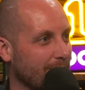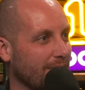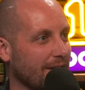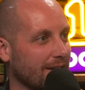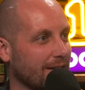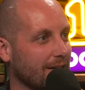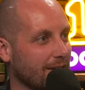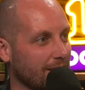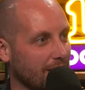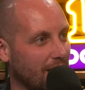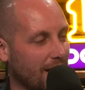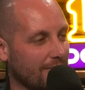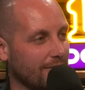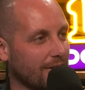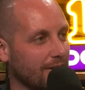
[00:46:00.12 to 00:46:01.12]
play a
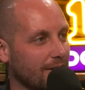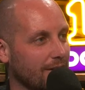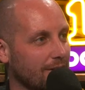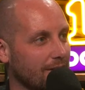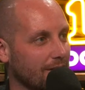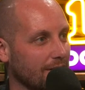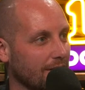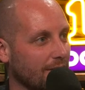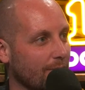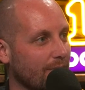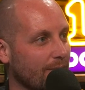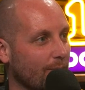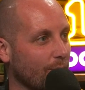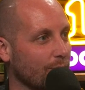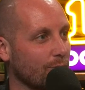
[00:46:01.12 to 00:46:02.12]
kind of a little
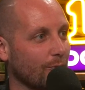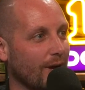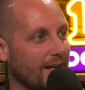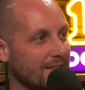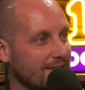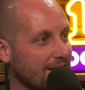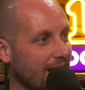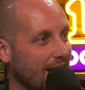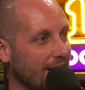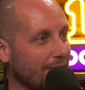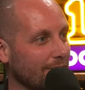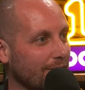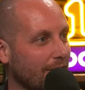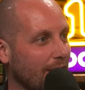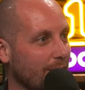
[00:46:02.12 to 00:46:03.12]
bit more direct
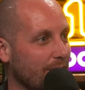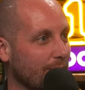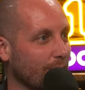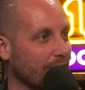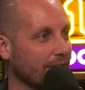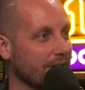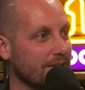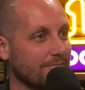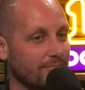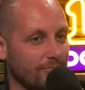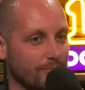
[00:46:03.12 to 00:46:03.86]
style and really